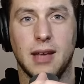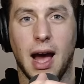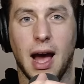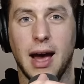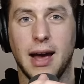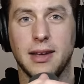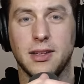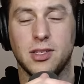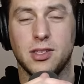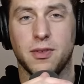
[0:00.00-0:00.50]

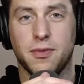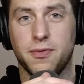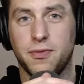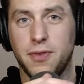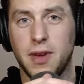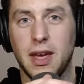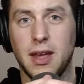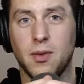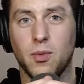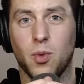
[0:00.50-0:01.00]
guys to
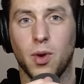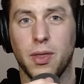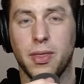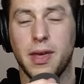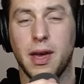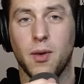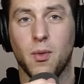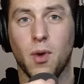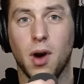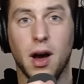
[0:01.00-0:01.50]
fit what
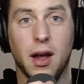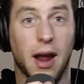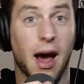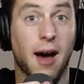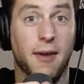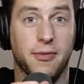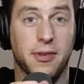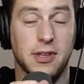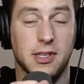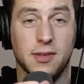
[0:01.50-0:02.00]
they want
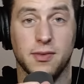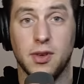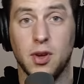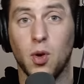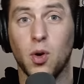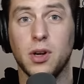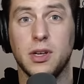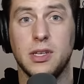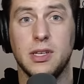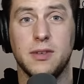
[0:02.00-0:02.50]
offensively
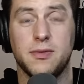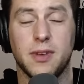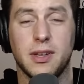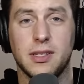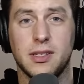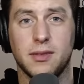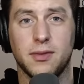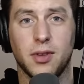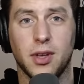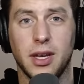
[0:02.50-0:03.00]
or
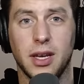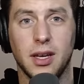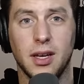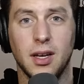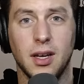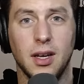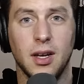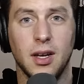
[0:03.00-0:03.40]
defensively,